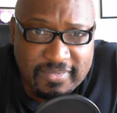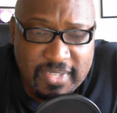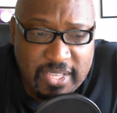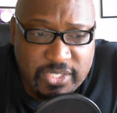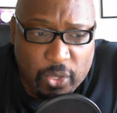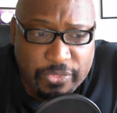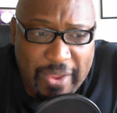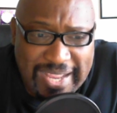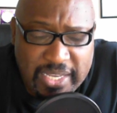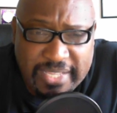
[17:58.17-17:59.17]
So they're
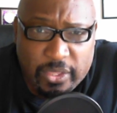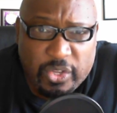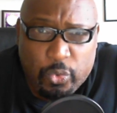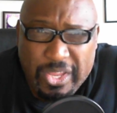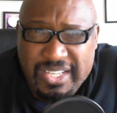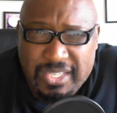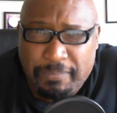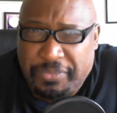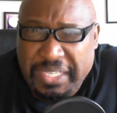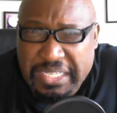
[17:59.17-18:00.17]
acting like they created
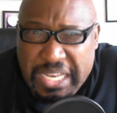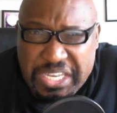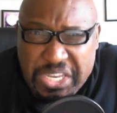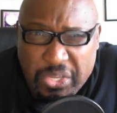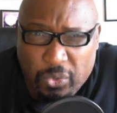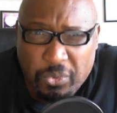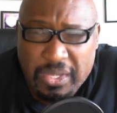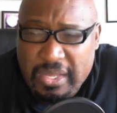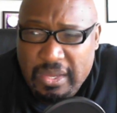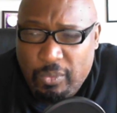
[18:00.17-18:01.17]
something new.
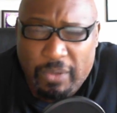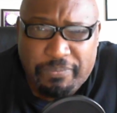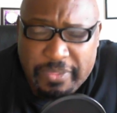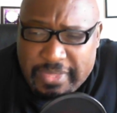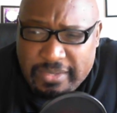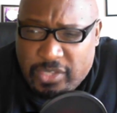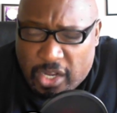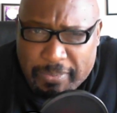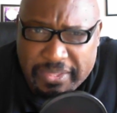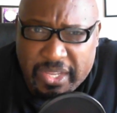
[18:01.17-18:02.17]
Well, they talked
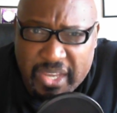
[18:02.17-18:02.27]
about in the